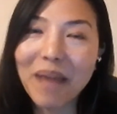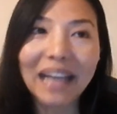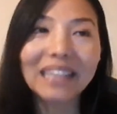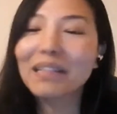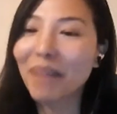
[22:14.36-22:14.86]

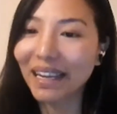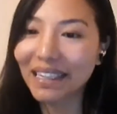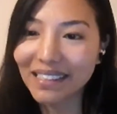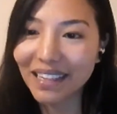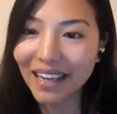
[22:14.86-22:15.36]

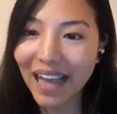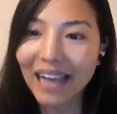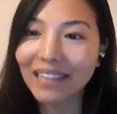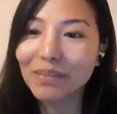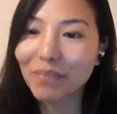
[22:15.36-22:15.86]
maximizing
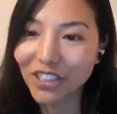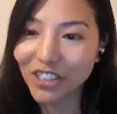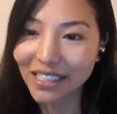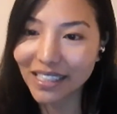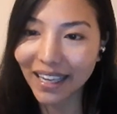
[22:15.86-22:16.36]
as
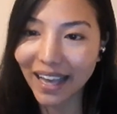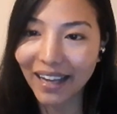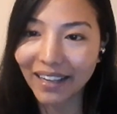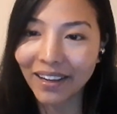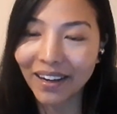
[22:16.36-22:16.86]
much as they
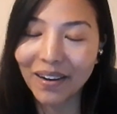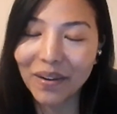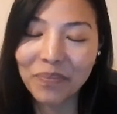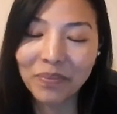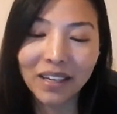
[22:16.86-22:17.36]
can,
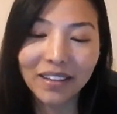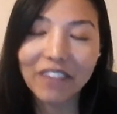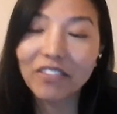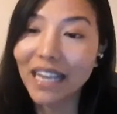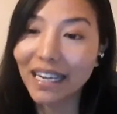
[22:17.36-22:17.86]
the
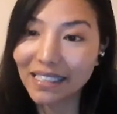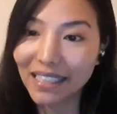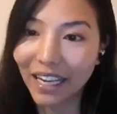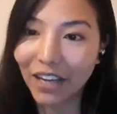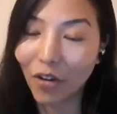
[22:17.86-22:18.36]

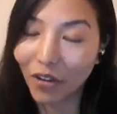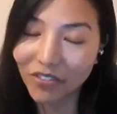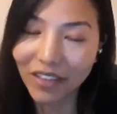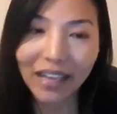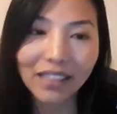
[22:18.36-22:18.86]
advertising and all
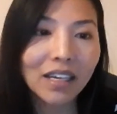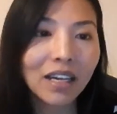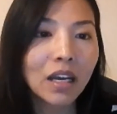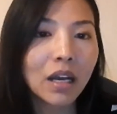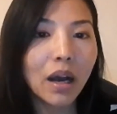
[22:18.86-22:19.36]
of that.
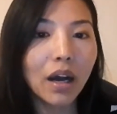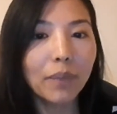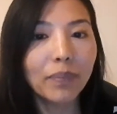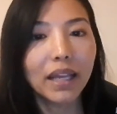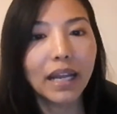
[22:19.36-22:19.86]

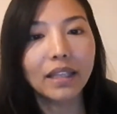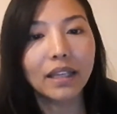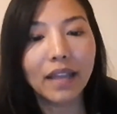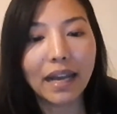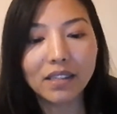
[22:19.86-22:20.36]
And I
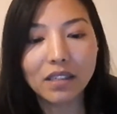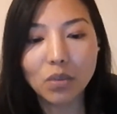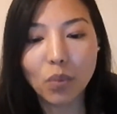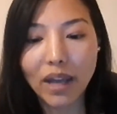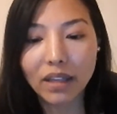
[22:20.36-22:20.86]
think that's
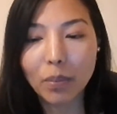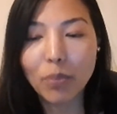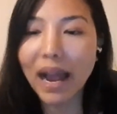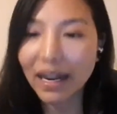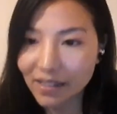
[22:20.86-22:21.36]
where the
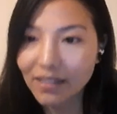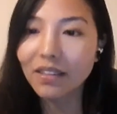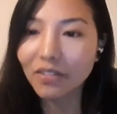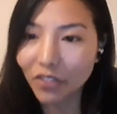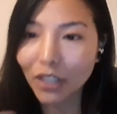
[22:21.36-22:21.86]

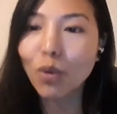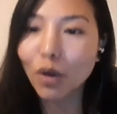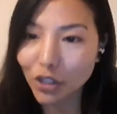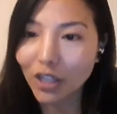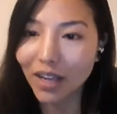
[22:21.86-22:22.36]
practice of
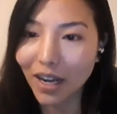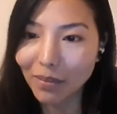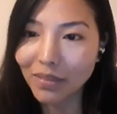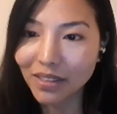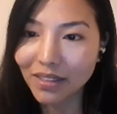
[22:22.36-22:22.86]
greenwashing
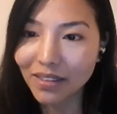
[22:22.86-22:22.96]
comes.